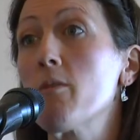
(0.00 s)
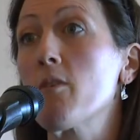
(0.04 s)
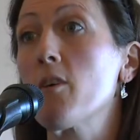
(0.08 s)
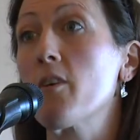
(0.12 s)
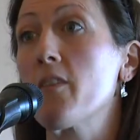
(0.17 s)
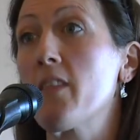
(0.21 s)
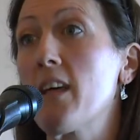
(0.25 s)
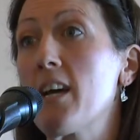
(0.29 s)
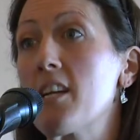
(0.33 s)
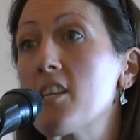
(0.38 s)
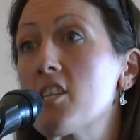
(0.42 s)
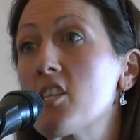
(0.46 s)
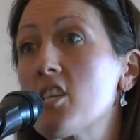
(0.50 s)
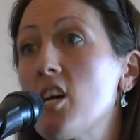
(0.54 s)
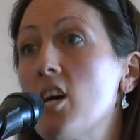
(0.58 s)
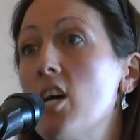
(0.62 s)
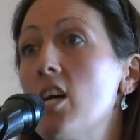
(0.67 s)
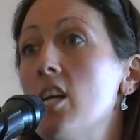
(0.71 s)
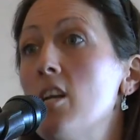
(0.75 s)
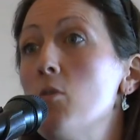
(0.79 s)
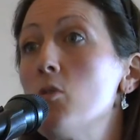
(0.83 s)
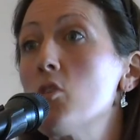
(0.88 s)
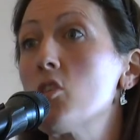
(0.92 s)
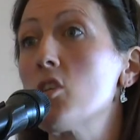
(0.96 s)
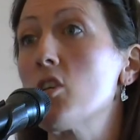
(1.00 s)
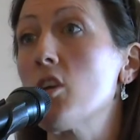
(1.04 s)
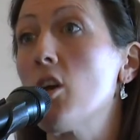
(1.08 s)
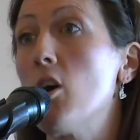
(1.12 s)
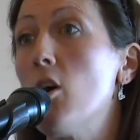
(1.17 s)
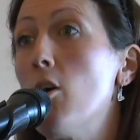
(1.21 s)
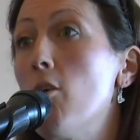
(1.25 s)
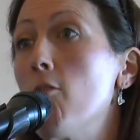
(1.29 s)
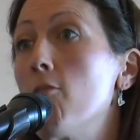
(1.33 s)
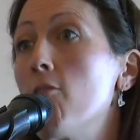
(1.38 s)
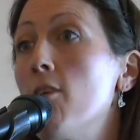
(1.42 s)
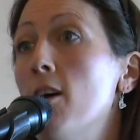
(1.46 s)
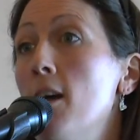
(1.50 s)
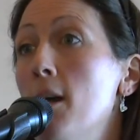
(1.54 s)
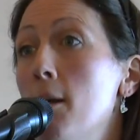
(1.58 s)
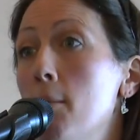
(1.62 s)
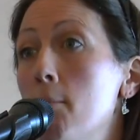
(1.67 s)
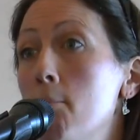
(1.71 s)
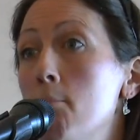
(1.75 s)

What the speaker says: we've got that dilution of